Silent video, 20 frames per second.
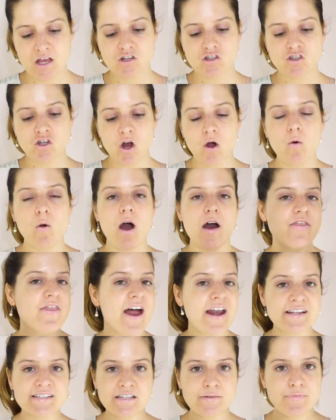So
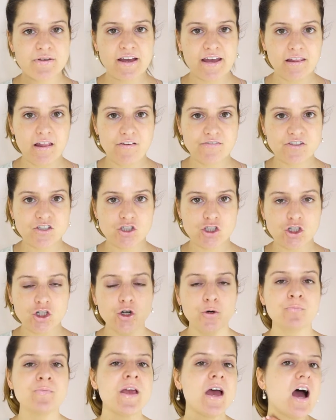that is something I love to
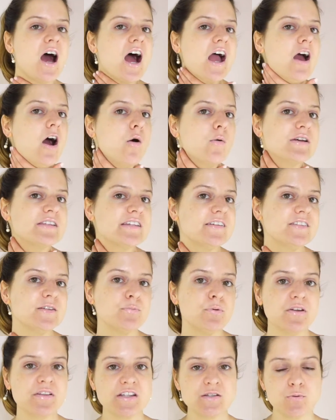do. I always love to
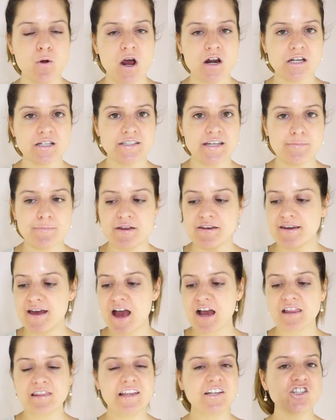bring this product down my
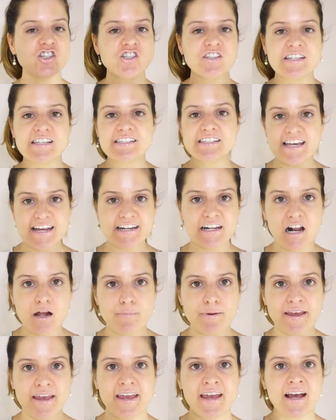neck. Let's just get it on
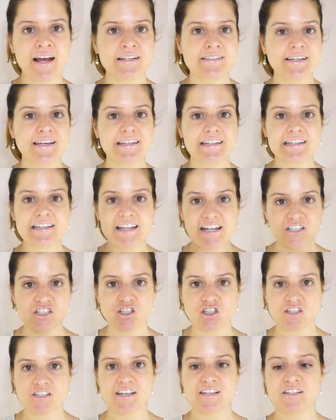my hand and let's
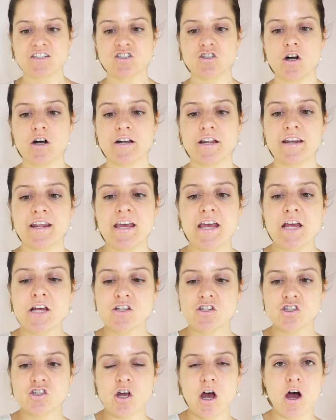just get started.
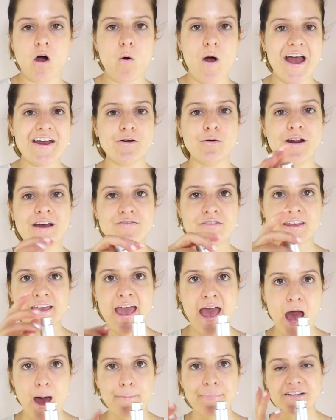So I don't have the
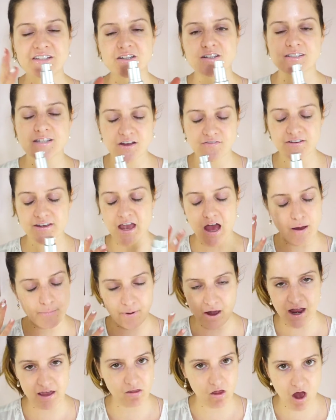cap. It does have a
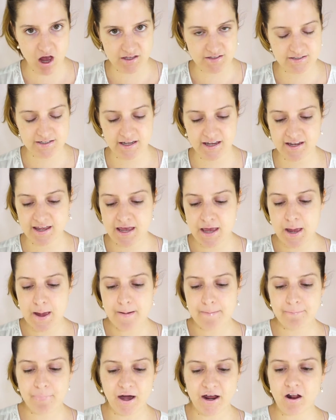cap. I lost it.
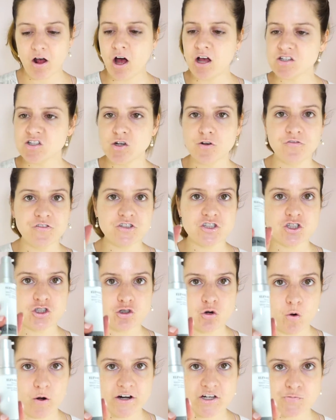But also for
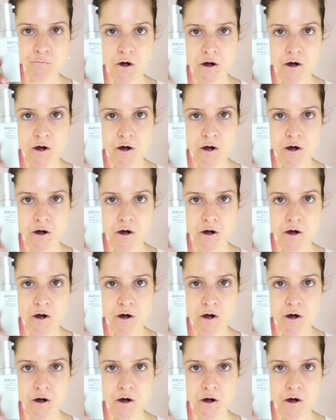storage